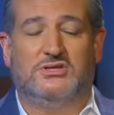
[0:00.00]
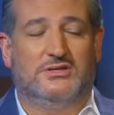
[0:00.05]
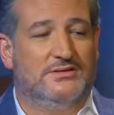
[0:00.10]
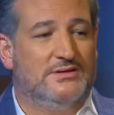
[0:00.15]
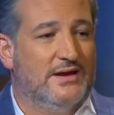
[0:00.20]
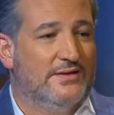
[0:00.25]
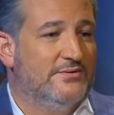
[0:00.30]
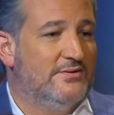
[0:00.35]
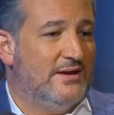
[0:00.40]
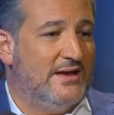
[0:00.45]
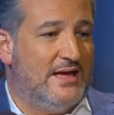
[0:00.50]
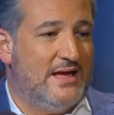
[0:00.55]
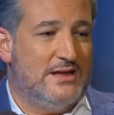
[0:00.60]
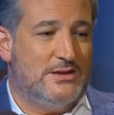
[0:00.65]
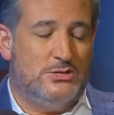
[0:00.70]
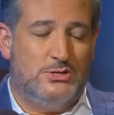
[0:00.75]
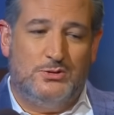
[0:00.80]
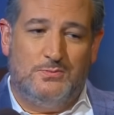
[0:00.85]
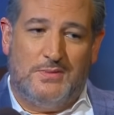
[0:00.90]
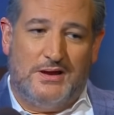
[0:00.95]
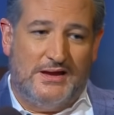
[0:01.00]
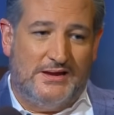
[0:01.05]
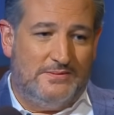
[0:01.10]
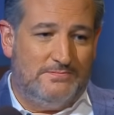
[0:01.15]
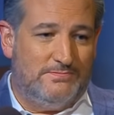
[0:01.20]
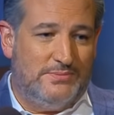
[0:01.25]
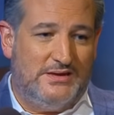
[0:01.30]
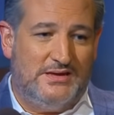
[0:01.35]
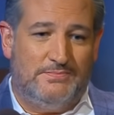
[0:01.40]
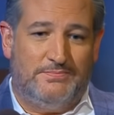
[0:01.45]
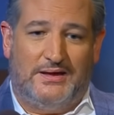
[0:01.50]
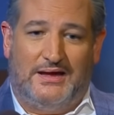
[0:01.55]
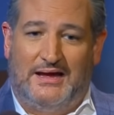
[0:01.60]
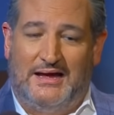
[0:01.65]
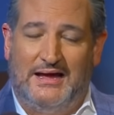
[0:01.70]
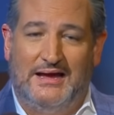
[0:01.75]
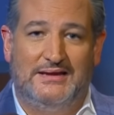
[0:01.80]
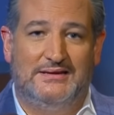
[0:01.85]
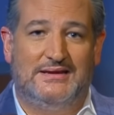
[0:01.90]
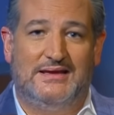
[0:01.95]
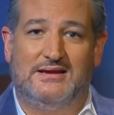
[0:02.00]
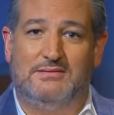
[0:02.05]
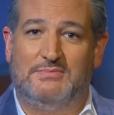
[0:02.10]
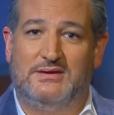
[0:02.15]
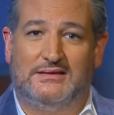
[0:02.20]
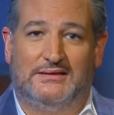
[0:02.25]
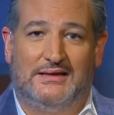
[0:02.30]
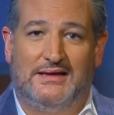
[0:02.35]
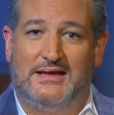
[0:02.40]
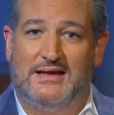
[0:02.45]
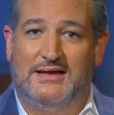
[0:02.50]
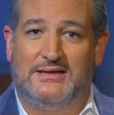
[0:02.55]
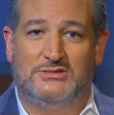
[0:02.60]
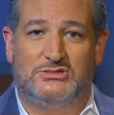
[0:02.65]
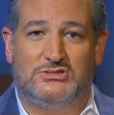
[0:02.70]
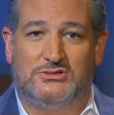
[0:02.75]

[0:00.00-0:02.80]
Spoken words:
On the other hand, you might be behind enemy lines,